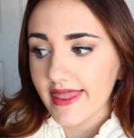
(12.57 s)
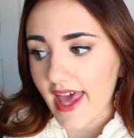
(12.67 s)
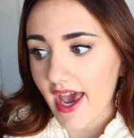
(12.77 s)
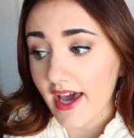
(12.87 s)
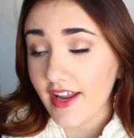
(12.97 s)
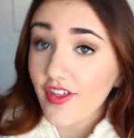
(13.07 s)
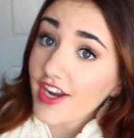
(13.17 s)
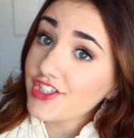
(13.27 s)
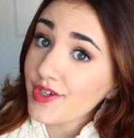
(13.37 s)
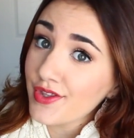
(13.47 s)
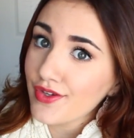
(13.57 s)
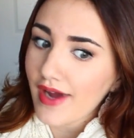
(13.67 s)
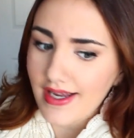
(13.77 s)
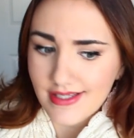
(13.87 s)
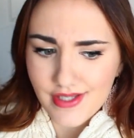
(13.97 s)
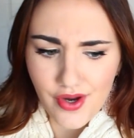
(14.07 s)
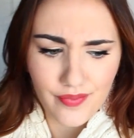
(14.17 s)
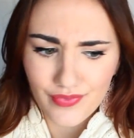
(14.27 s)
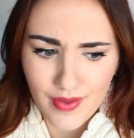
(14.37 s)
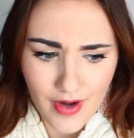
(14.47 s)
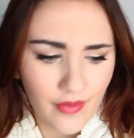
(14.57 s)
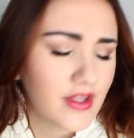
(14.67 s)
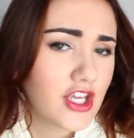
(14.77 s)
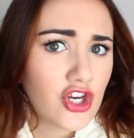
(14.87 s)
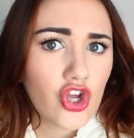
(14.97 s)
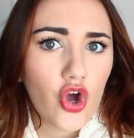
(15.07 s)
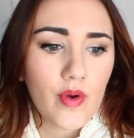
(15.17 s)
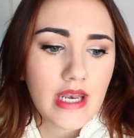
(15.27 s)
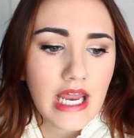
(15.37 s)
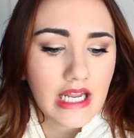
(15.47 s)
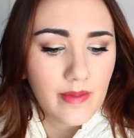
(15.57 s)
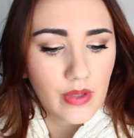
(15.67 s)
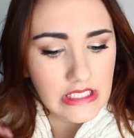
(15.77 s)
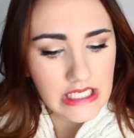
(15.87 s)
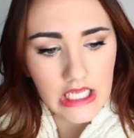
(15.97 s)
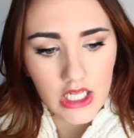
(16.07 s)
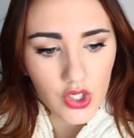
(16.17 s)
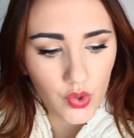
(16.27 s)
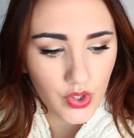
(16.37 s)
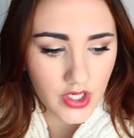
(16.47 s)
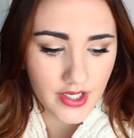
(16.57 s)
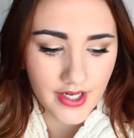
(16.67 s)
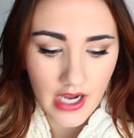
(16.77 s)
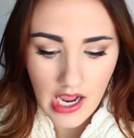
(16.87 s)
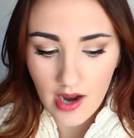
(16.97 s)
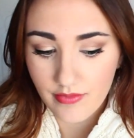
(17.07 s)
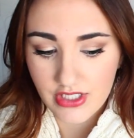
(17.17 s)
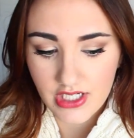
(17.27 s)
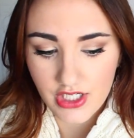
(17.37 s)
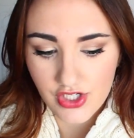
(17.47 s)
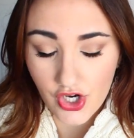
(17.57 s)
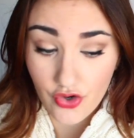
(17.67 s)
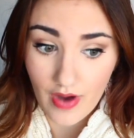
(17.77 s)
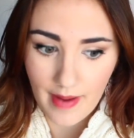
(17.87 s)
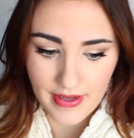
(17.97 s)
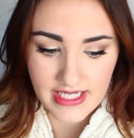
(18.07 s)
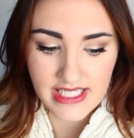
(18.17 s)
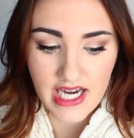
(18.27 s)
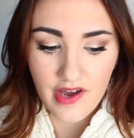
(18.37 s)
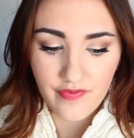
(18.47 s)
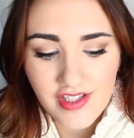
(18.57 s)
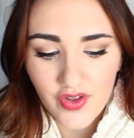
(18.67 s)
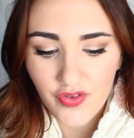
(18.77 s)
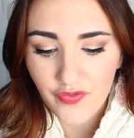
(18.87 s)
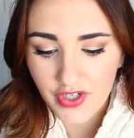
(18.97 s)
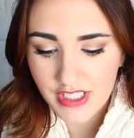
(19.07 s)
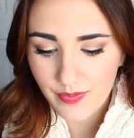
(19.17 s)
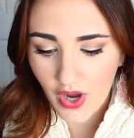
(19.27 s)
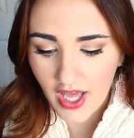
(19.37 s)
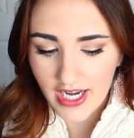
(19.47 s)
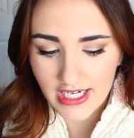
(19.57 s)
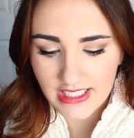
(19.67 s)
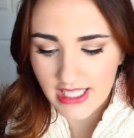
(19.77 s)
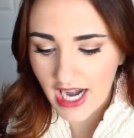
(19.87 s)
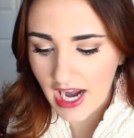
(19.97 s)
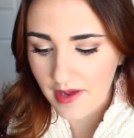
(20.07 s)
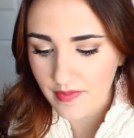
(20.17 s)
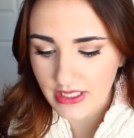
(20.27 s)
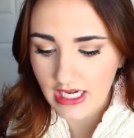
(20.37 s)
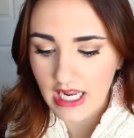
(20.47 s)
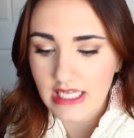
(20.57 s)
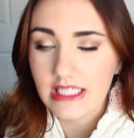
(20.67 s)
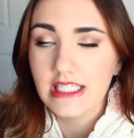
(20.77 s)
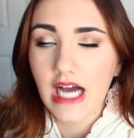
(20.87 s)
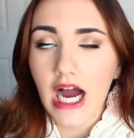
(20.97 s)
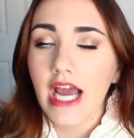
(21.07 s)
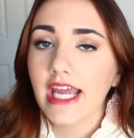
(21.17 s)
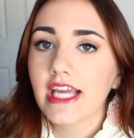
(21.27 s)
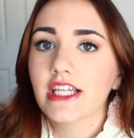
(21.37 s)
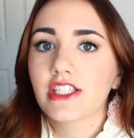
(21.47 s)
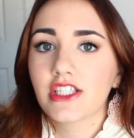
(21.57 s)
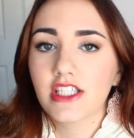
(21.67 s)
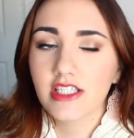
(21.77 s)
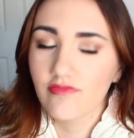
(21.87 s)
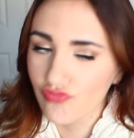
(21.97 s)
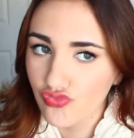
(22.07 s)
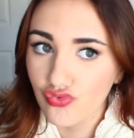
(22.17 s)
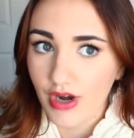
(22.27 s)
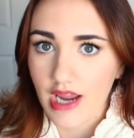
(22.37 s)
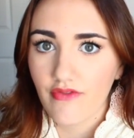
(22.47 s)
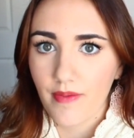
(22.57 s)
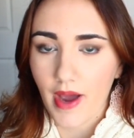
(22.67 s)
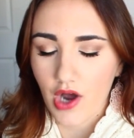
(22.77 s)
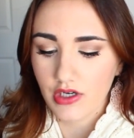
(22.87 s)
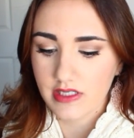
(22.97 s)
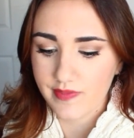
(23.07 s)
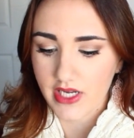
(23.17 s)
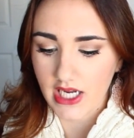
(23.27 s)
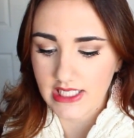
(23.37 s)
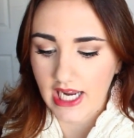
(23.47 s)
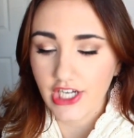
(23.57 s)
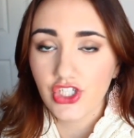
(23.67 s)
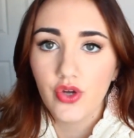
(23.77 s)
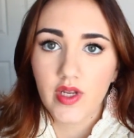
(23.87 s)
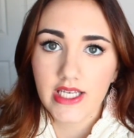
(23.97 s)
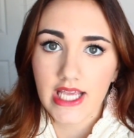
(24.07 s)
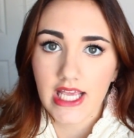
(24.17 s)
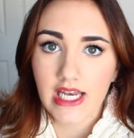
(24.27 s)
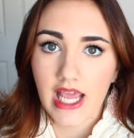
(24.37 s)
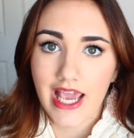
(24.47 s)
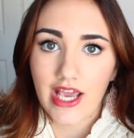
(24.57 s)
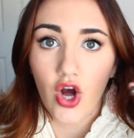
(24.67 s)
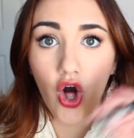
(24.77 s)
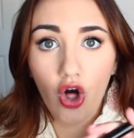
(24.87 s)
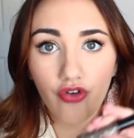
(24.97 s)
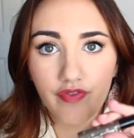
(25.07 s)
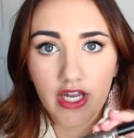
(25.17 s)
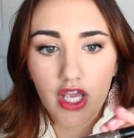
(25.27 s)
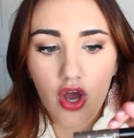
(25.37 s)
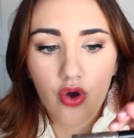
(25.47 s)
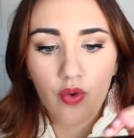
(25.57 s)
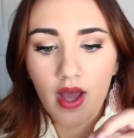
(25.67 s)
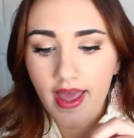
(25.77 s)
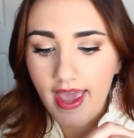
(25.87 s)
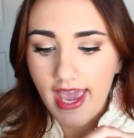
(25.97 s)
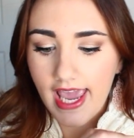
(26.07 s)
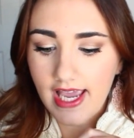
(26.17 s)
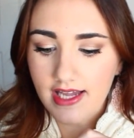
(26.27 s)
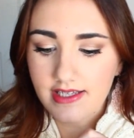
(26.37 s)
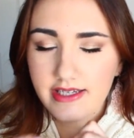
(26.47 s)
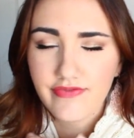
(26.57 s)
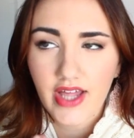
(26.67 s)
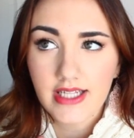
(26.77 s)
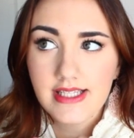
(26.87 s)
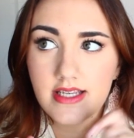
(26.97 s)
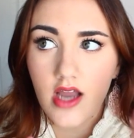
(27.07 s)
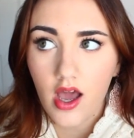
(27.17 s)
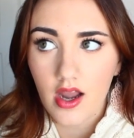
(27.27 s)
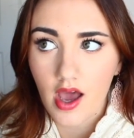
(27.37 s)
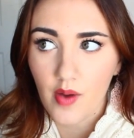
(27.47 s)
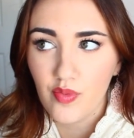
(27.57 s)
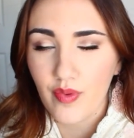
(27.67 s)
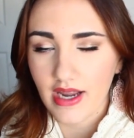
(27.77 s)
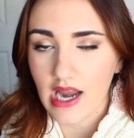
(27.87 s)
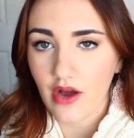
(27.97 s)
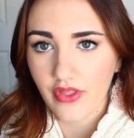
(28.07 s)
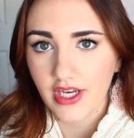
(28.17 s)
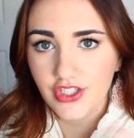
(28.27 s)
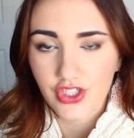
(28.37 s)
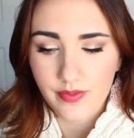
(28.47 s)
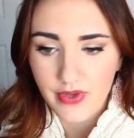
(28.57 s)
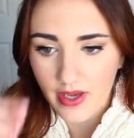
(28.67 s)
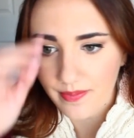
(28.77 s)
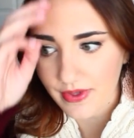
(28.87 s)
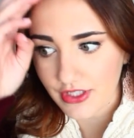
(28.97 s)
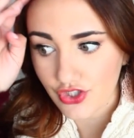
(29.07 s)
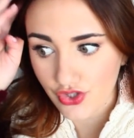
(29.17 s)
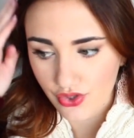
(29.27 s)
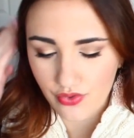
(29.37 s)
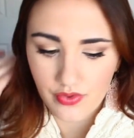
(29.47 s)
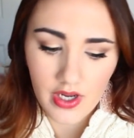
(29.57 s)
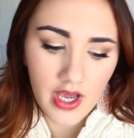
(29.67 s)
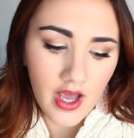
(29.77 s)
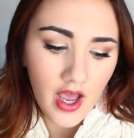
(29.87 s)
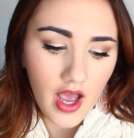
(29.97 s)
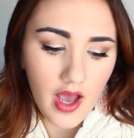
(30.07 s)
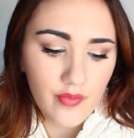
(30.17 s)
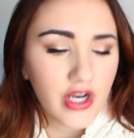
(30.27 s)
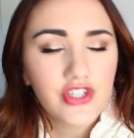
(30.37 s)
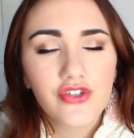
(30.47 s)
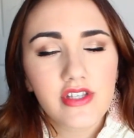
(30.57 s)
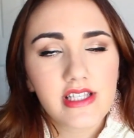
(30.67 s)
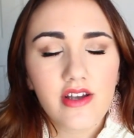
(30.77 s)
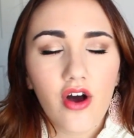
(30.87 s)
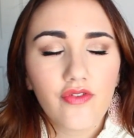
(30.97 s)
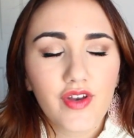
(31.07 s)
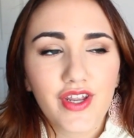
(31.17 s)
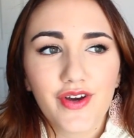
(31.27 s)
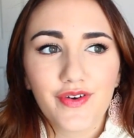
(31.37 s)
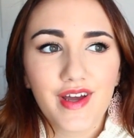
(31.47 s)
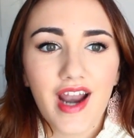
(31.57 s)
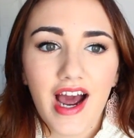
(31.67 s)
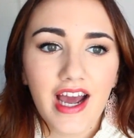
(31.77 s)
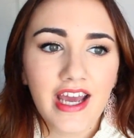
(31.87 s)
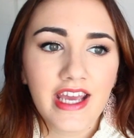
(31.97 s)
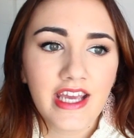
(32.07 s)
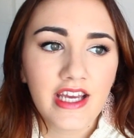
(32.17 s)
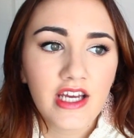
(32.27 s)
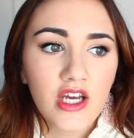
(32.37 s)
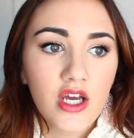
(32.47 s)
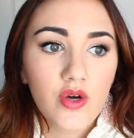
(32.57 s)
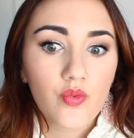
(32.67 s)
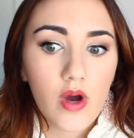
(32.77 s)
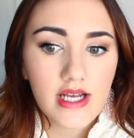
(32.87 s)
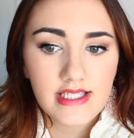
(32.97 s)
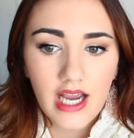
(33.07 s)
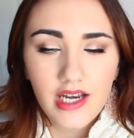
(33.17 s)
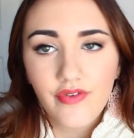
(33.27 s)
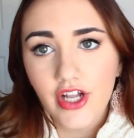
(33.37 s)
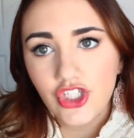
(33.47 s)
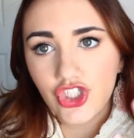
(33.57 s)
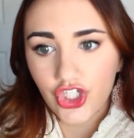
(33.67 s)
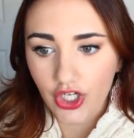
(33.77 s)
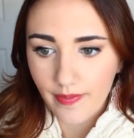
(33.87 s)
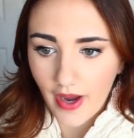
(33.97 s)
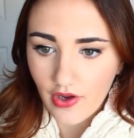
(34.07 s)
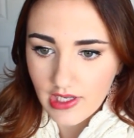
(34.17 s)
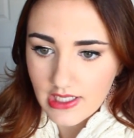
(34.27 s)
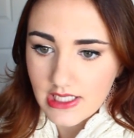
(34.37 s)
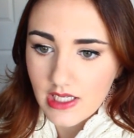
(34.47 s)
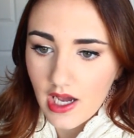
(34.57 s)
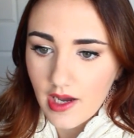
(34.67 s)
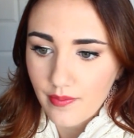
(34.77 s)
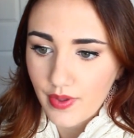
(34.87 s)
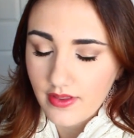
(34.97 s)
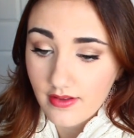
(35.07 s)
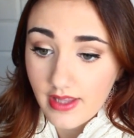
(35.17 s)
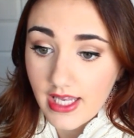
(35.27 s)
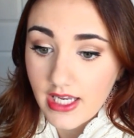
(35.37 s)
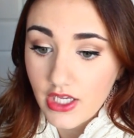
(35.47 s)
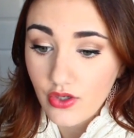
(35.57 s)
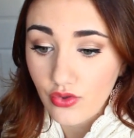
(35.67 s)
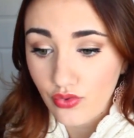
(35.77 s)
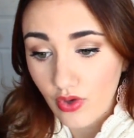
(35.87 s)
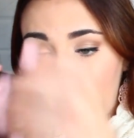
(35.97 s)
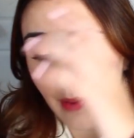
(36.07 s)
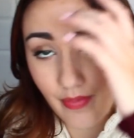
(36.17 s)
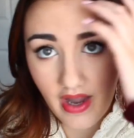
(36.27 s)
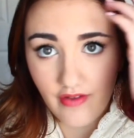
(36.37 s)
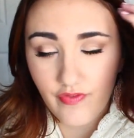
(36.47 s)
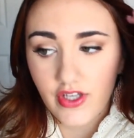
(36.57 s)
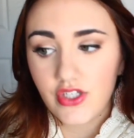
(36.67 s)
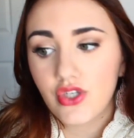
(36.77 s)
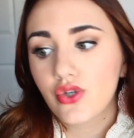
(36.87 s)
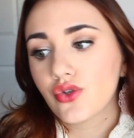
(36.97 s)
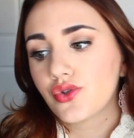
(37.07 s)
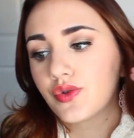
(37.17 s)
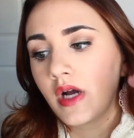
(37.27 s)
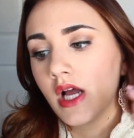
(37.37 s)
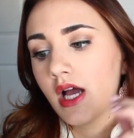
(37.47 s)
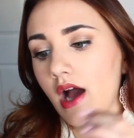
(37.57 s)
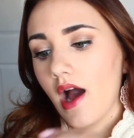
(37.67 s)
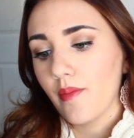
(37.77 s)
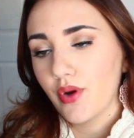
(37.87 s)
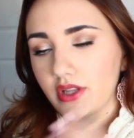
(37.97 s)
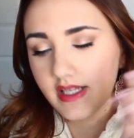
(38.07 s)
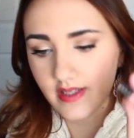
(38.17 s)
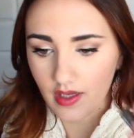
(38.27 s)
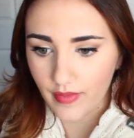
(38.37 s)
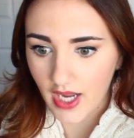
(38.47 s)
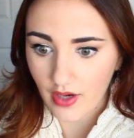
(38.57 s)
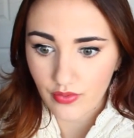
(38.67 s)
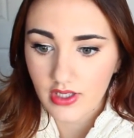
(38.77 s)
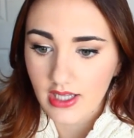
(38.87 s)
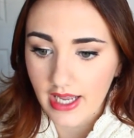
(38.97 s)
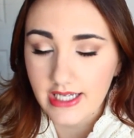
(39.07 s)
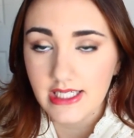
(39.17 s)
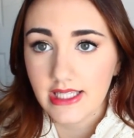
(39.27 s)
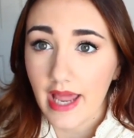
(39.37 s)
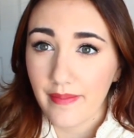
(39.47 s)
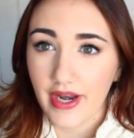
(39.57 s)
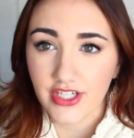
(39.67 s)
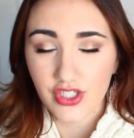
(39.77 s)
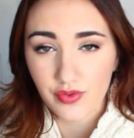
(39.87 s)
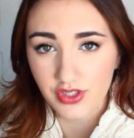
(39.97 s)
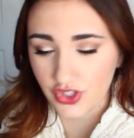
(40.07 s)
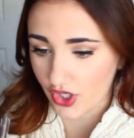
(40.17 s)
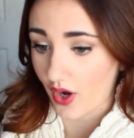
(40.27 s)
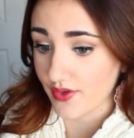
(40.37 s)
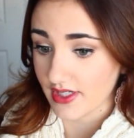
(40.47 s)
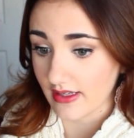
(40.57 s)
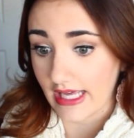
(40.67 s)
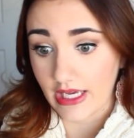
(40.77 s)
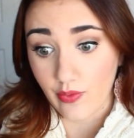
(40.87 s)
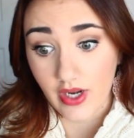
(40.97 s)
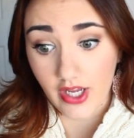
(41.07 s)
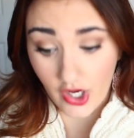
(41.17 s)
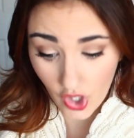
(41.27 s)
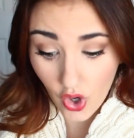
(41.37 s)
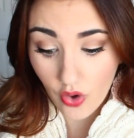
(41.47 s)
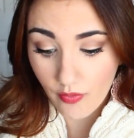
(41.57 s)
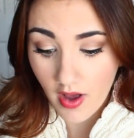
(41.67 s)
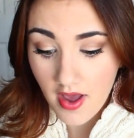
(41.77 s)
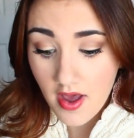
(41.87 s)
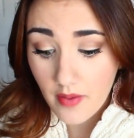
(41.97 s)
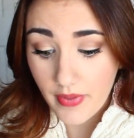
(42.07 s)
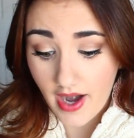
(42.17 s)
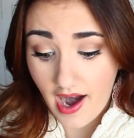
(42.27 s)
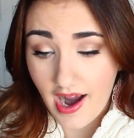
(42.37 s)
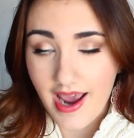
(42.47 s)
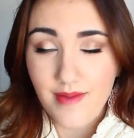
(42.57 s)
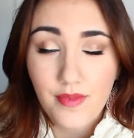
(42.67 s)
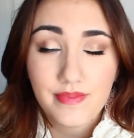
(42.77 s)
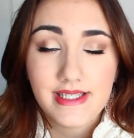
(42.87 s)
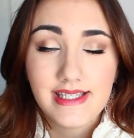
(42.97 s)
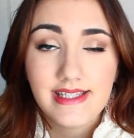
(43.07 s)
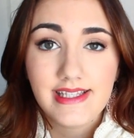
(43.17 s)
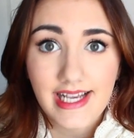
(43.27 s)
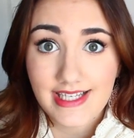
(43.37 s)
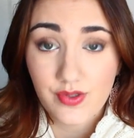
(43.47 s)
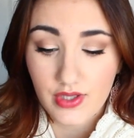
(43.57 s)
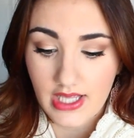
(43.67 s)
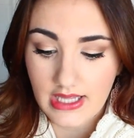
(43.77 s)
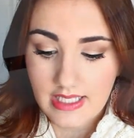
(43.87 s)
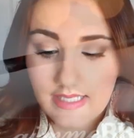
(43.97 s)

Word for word: that I thought I'd share with you guys. So I'm not really going to go in any particular order. I'm just going to start grabbing stuff. So the first product that I have been dying to rave about because I showed it in a haul video and if that's not up by now then it should be up soon um, but I showed this in a haul video and I was kind of unsure about it, um, but the lady at Benefit who um, put this on me, I really liked it then, but I just wasn't sure how I was going to like it when I got home, but I am obsessed with it, and